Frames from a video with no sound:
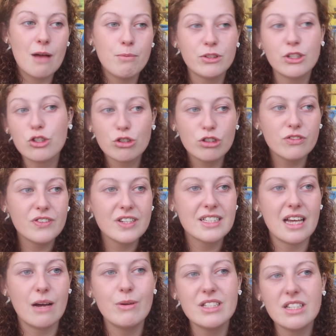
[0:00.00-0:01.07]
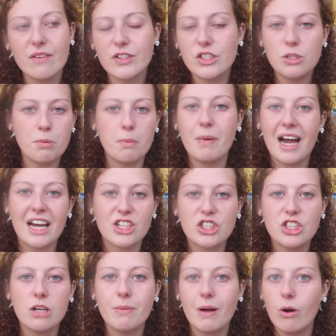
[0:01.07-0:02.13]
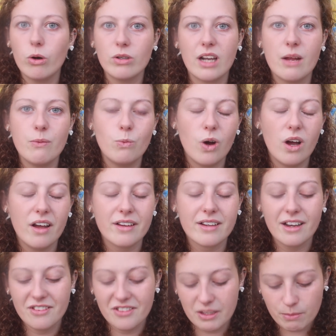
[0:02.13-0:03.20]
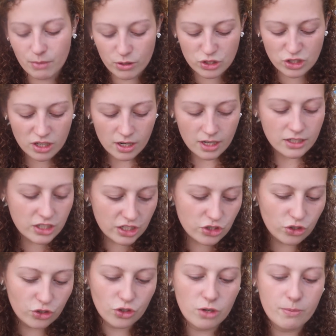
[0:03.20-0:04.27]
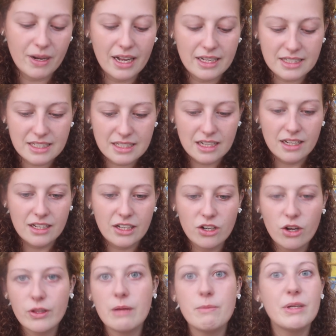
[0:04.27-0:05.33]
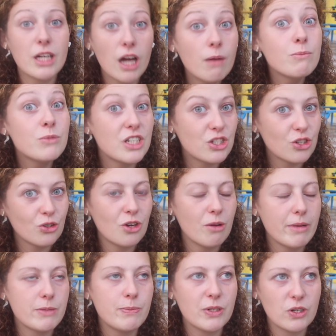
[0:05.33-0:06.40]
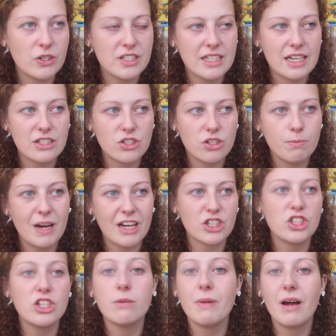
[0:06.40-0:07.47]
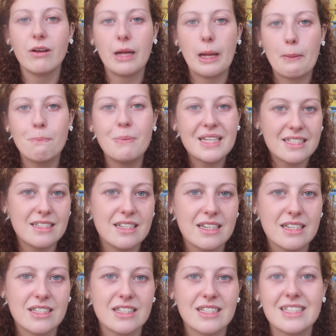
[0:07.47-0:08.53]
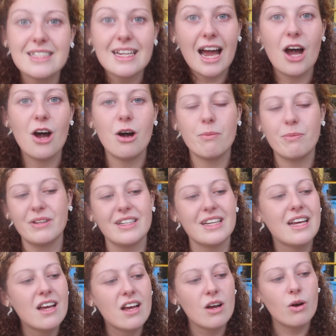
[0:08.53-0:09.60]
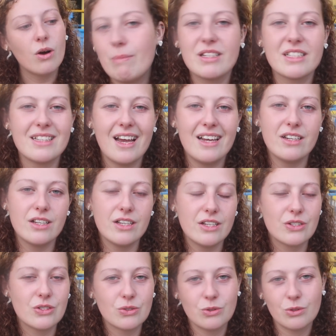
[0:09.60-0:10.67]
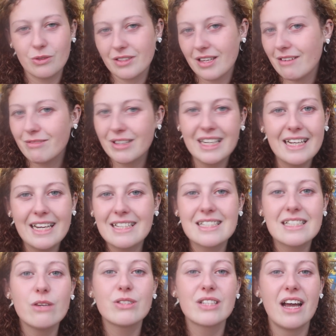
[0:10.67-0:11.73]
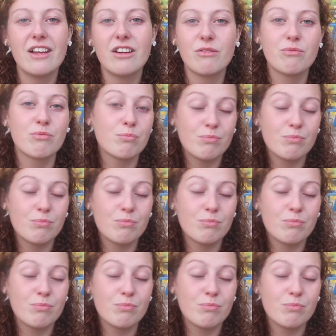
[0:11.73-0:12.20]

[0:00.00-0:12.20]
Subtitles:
But the truth is, I was never super passionate about online work. I think most digital nomads, you know, they become digital nomads because they're so passionate about like business and startup and web designers, or they're really into those kind of